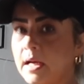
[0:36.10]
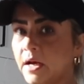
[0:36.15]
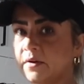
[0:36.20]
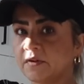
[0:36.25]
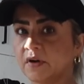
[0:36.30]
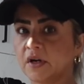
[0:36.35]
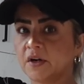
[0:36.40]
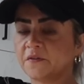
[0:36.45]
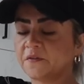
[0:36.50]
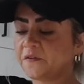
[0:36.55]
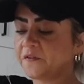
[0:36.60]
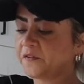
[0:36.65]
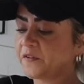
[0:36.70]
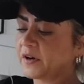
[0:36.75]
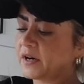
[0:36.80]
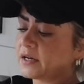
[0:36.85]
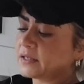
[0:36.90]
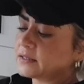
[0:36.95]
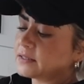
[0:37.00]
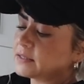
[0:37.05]
have her
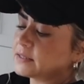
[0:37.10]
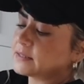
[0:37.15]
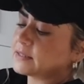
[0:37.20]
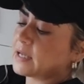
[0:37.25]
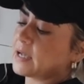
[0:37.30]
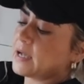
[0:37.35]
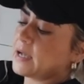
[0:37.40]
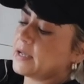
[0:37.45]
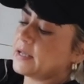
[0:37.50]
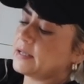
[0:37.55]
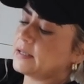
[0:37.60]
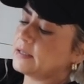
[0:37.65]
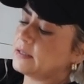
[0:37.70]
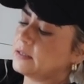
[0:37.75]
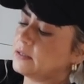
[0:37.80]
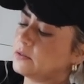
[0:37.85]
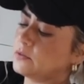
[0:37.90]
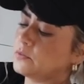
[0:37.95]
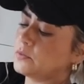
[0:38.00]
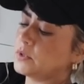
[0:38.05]
first time
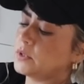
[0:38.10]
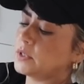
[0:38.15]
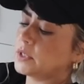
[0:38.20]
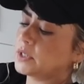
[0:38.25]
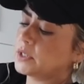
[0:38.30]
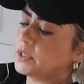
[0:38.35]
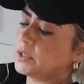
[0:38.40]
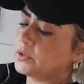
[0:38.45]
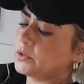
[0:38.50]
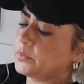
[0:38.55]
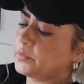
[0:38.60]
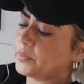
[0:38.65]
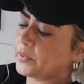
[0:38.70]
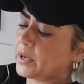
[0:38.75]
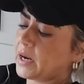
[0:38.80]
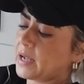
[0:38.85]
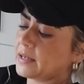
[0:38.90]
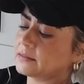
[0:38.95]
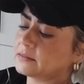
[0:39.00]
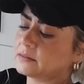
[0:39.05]
with the
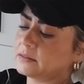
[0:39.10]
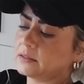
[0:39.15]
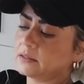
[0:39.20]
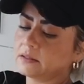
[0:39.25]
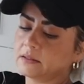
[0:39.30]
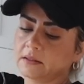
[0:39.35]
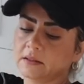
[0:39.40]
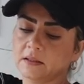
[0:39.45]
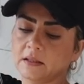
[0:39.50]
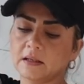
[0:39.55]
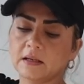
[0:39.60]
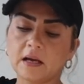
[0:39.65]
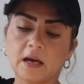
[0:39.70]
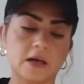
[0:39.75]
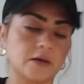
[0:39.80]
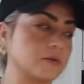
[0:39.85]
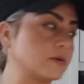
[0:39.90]
chiropractic. I